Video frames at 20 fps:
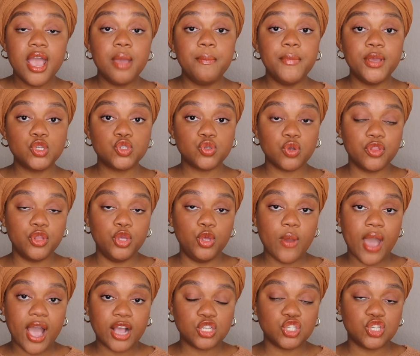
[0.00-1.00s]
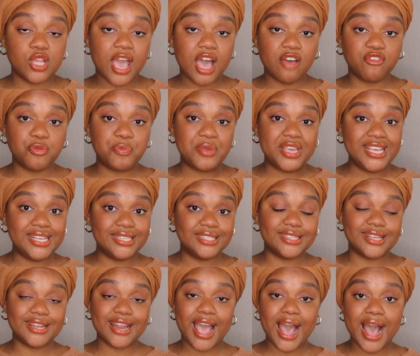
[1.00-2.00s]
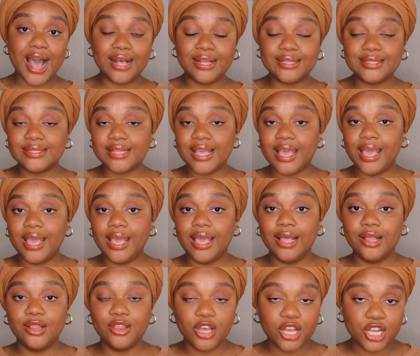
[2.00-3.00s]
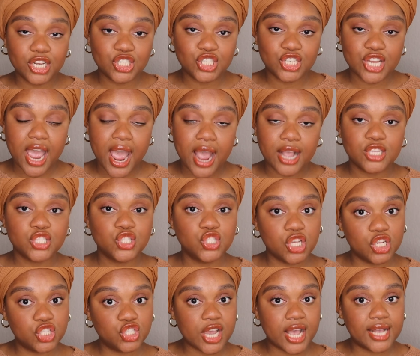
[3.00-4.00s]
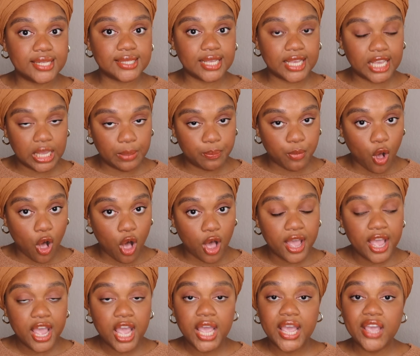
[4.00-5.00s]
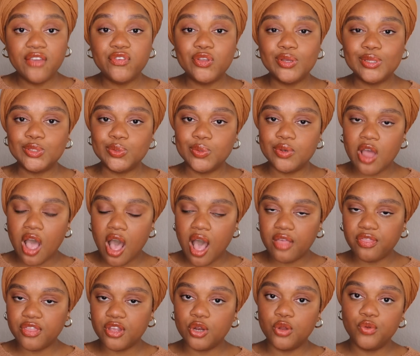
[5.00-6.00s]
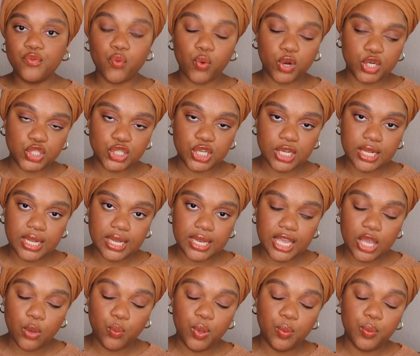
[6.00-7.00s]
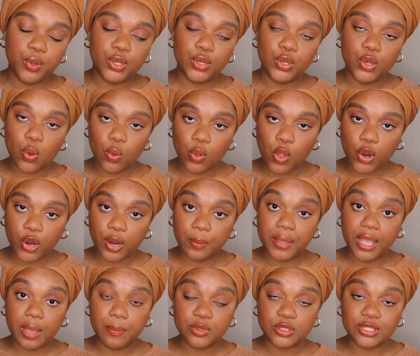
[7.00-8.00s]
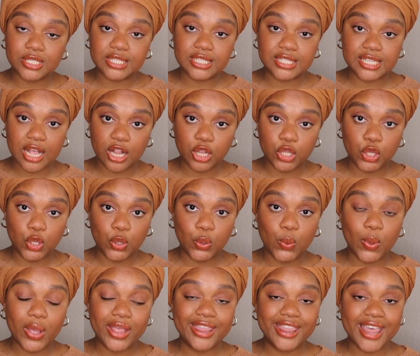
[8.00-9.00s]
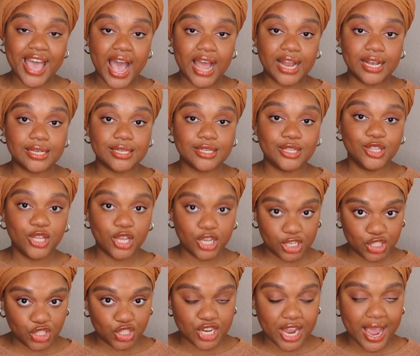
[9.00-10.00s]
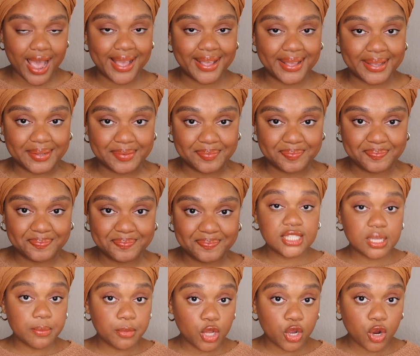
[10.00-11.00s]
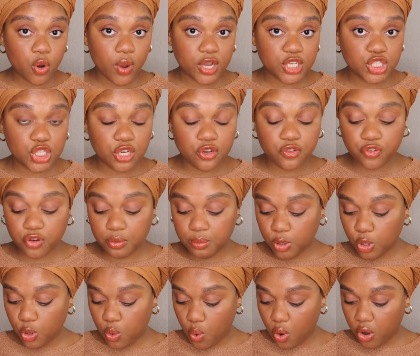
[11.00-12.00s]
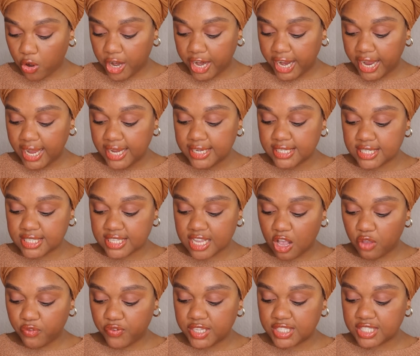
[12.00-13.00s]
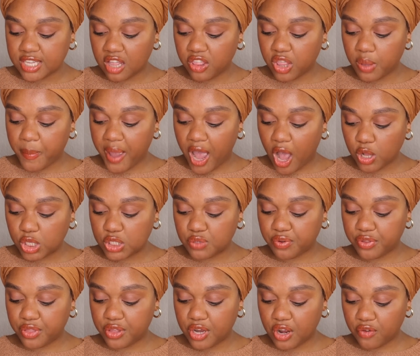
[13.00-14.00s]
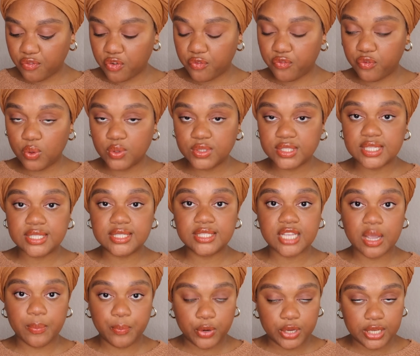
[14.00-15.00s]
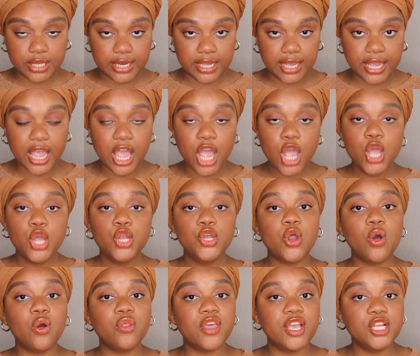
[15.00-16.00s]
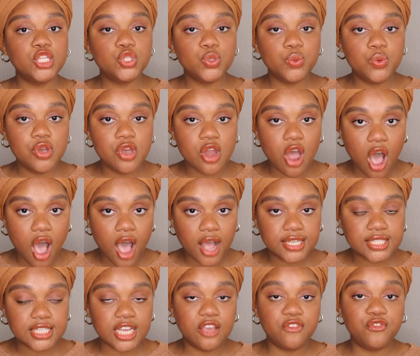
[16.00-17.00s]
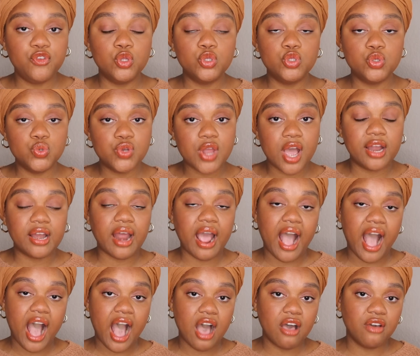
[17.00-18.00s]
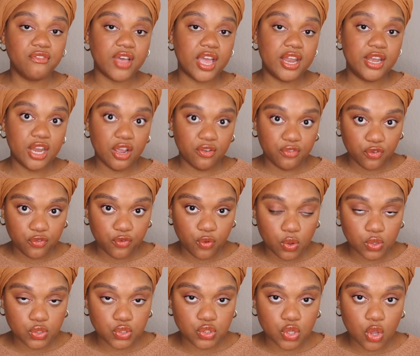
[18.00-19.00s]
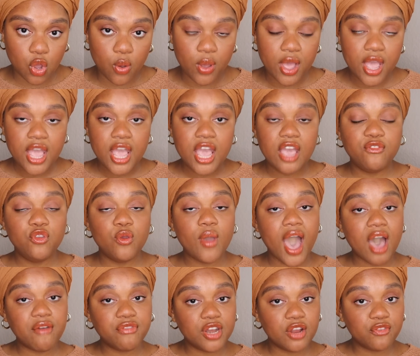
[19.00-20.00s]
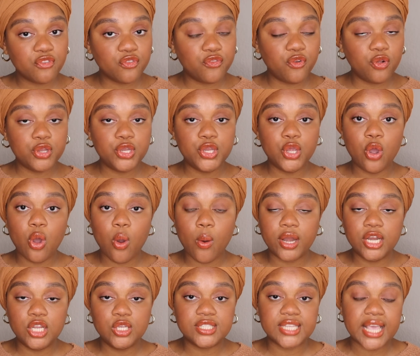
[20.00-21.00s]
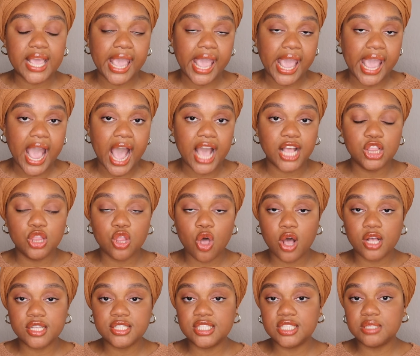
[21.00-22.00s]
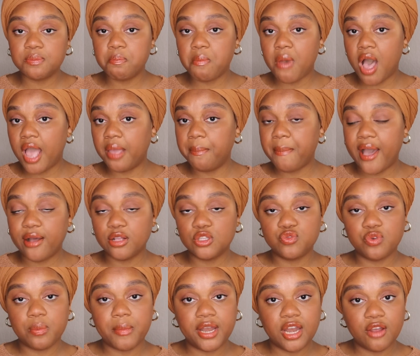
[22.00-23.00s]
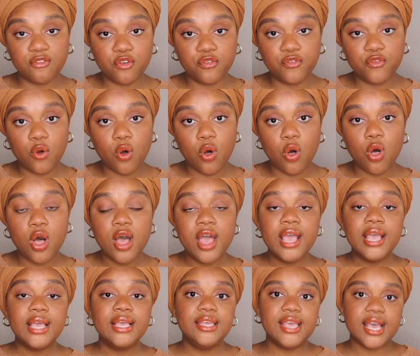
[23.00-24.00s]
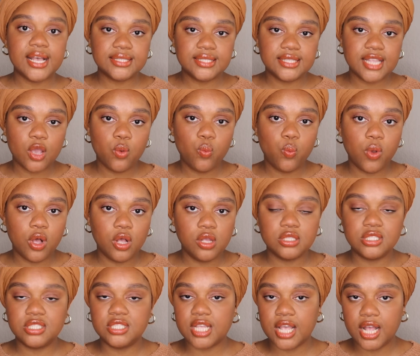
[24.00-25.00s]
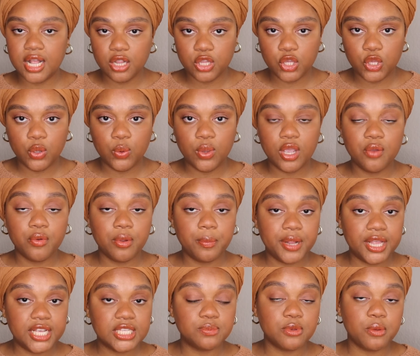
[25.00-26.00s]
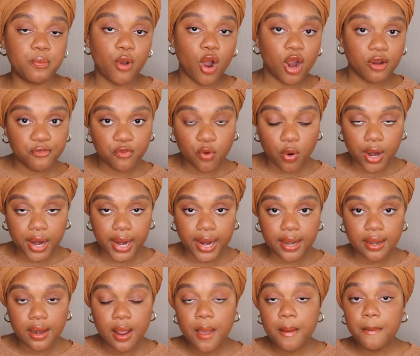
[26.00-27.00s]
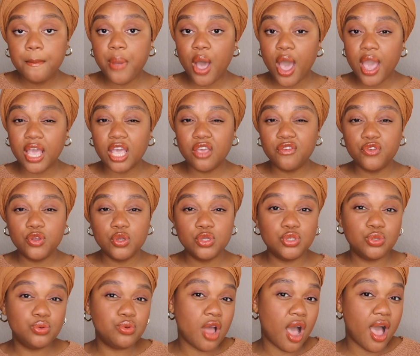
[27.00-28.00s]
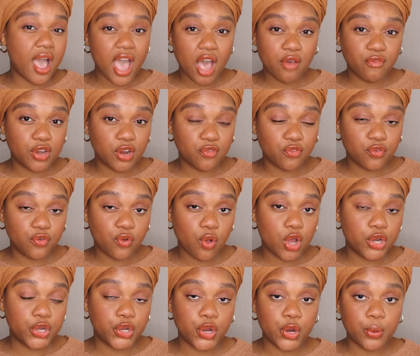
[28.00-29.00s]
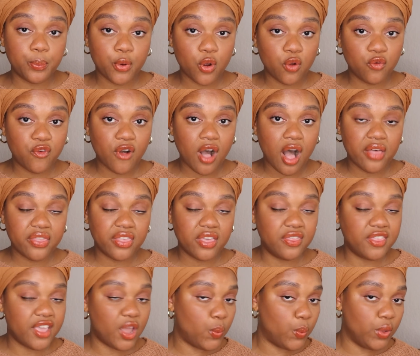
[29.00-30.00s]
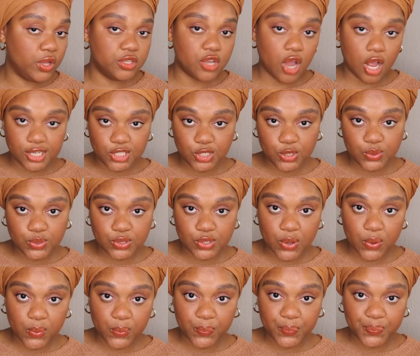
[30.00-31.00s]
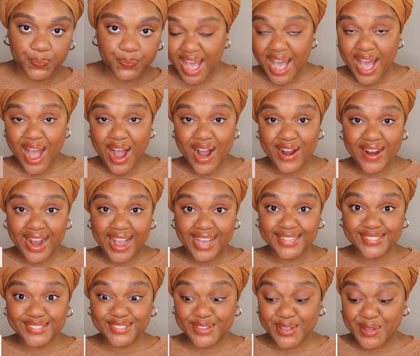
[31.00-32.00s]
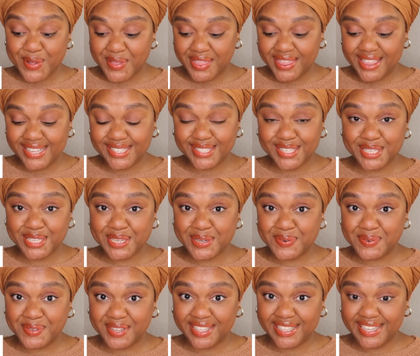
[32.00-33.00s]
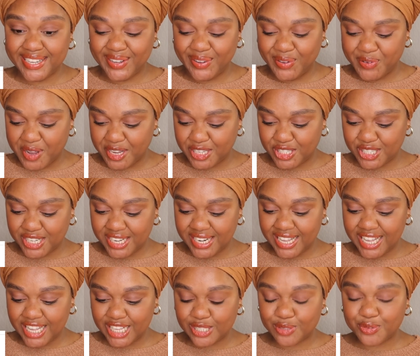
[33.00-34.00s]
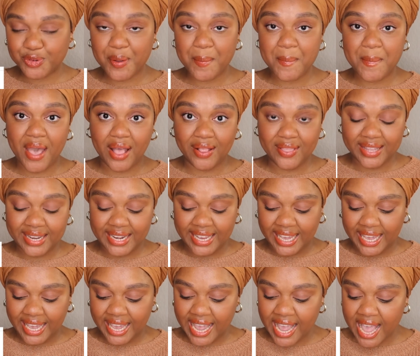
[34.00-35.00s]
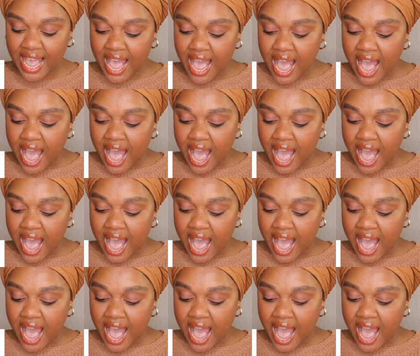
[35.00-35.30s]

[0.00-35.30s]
and make sure that you actually have a piece that has a luggage tag, such as a Keepall. If you do not, then unfortunately, we would no longer longer be able to sell you that luggage tag. Similar question from Lori. Does LV sell the pouch for the Neverfulls separately? No, they do not if you do not have a Neverfull. So if you have a Neverfull and you go in and you say, hey, I lost my pouch for my Neverfull, yes, they will sell you a replacement part for it. But if you do not have a Neverfull under your profile, then they will not do so. All right, so this is a really good question. It's from Melanie.